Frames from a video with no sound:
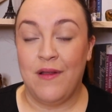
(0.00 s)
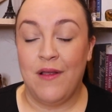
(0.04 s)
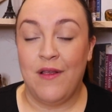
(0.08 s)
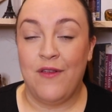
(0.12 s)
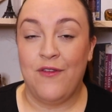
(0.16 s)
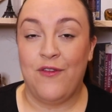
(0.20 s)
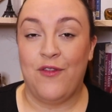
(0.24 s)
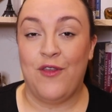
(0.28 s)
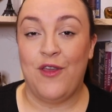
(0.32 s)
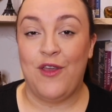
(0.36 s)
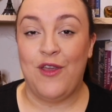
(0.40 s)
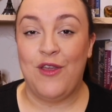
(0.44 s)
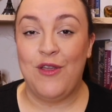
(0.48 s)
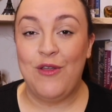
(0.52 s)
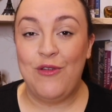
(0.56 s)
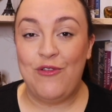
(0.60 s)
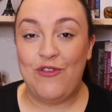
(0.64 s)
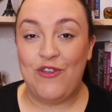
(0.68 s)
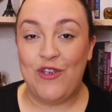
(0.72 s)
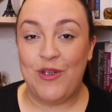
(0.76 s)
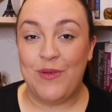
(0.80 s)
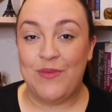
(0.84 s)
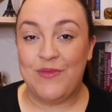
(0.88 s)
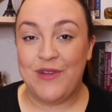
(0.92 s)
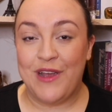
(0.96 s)
so that
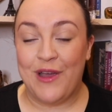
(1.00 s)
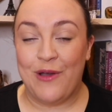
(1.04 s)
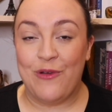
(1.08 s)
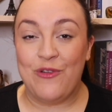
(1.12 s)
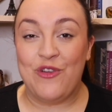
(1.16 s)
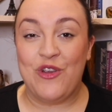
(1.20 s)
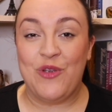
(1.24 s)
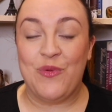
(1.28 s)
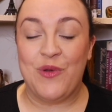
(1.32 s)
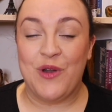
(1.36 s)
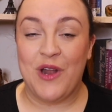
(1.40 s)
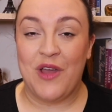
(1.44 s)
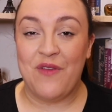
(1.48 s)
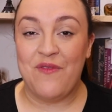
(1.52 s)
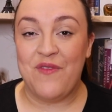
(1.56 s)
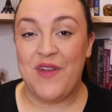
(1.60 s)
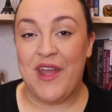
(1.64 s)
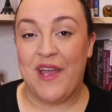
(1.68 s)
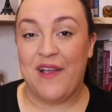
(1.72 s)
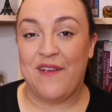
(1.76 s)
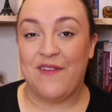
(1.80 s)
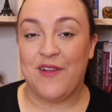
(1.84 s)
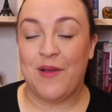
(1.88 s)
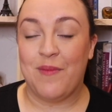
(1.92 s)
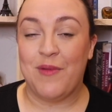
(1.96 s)
YouTube tells you when I've
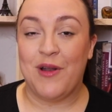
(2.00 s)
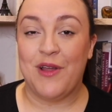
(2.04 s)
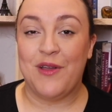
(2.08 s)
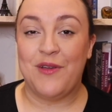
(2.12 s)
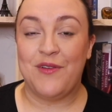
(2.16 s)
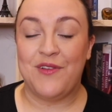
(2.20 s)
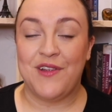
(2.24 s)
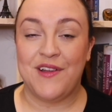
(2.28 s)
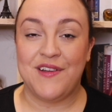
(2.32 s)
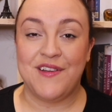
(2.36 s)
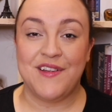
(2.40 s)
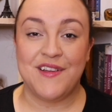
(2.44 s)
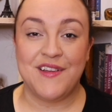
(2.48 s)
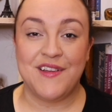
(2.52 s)
next uploaded.